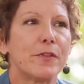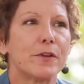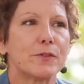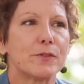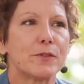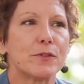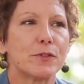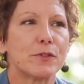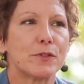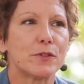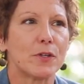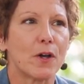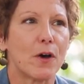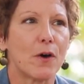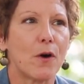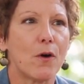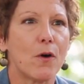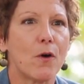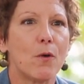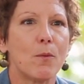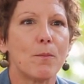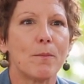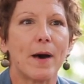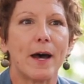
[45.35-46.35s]
There's
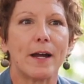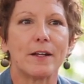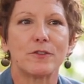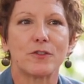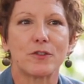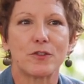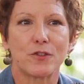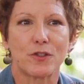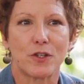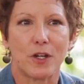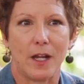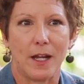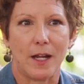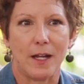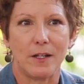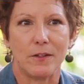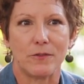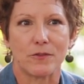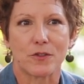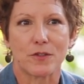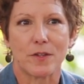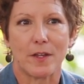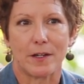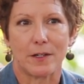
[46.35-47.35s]
so much
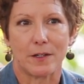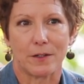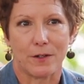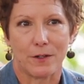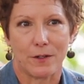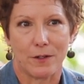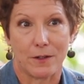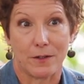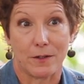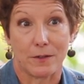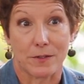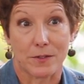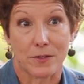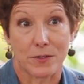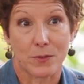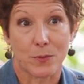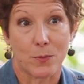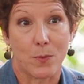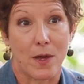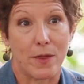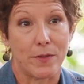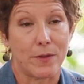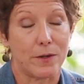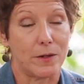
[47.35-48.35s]
change that
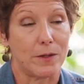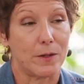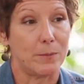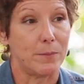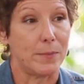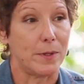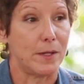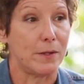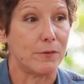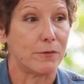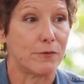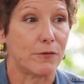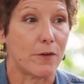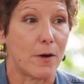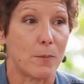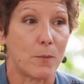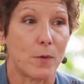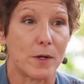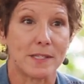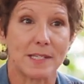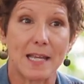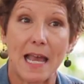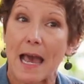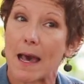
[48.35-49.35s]
occurs, whether it be
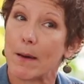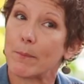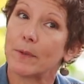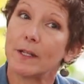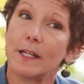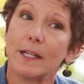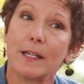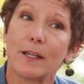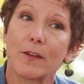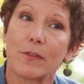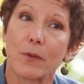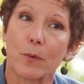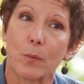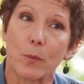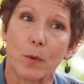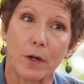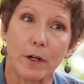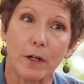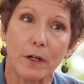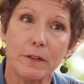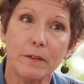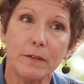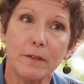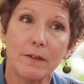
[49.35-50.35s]
from what's happening in the
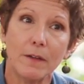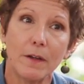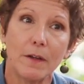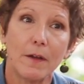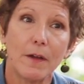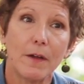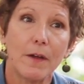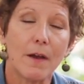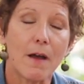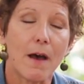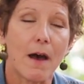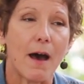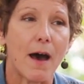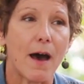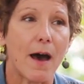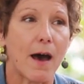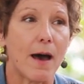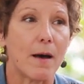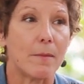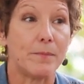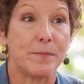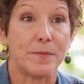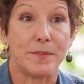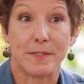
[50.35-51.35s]
world.
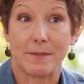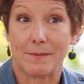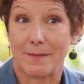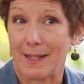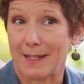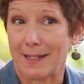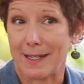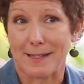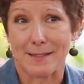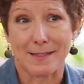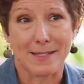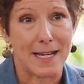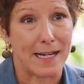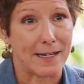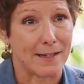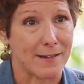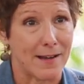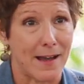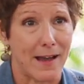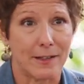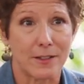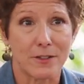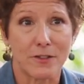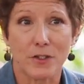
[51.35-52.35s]
Um, again,
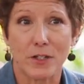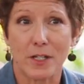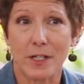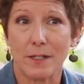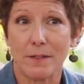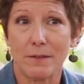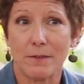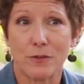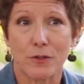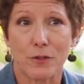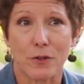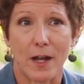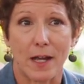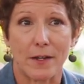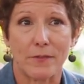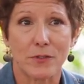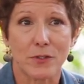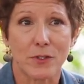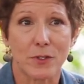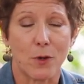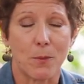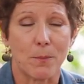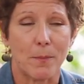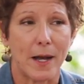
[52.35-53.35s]
technology
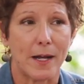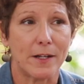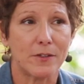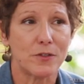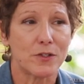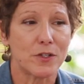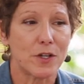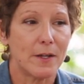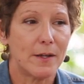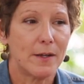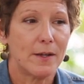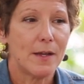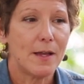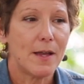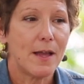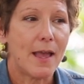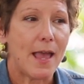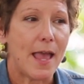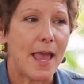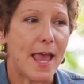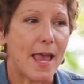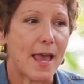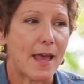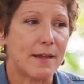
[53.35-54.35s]
drives so much.
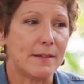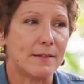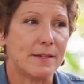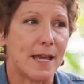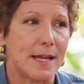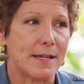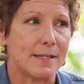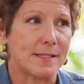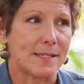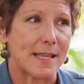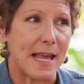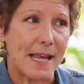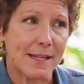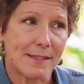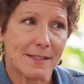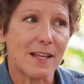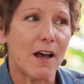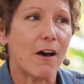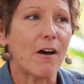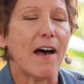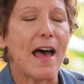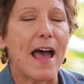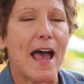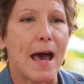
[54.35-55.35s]
And as
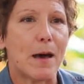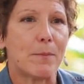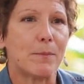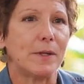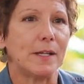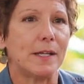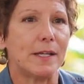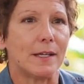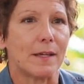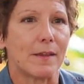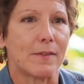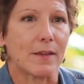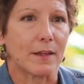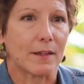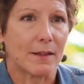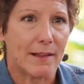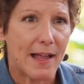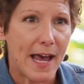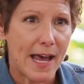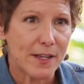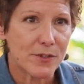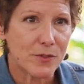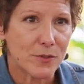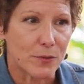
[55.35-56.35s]
that's all happening in the
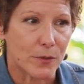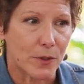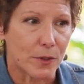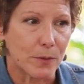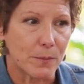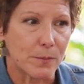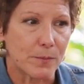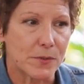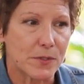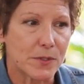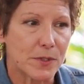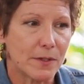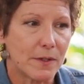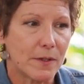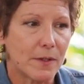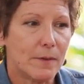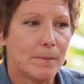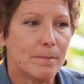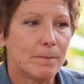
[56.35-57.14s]
classrooms,